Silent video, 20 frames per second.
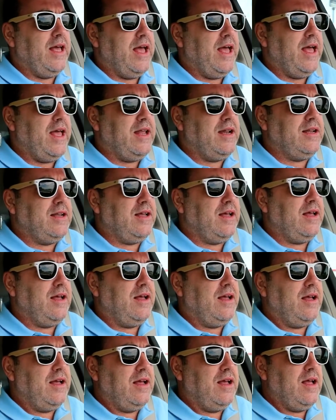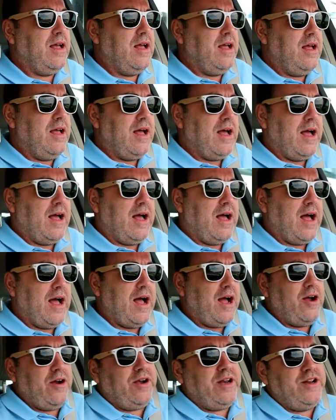And
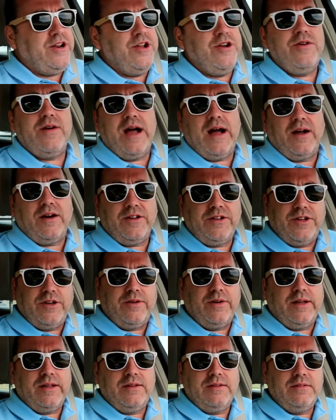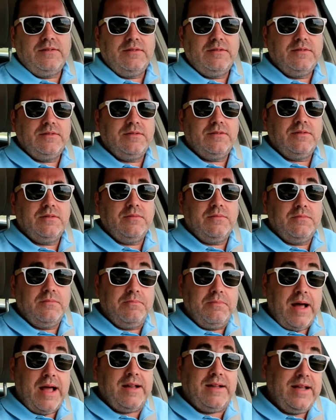I already knew how to do it.
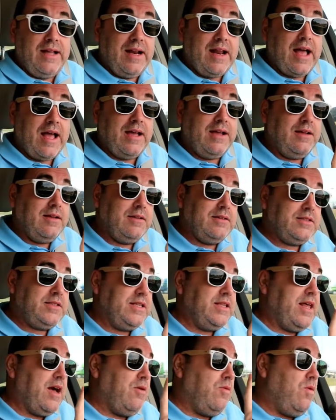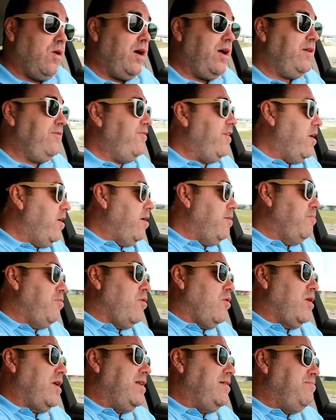But did I? See, that one very
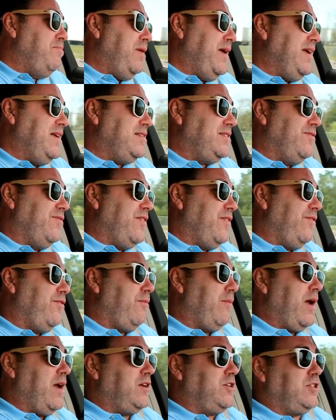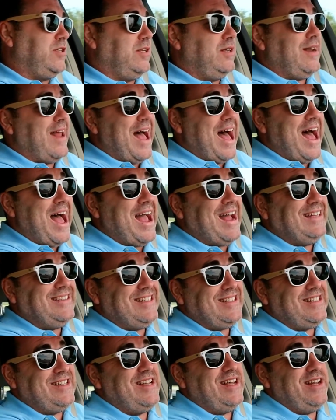important piece of information I
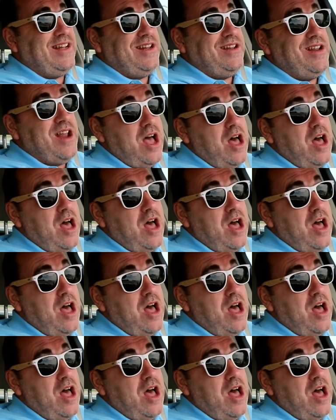just didn't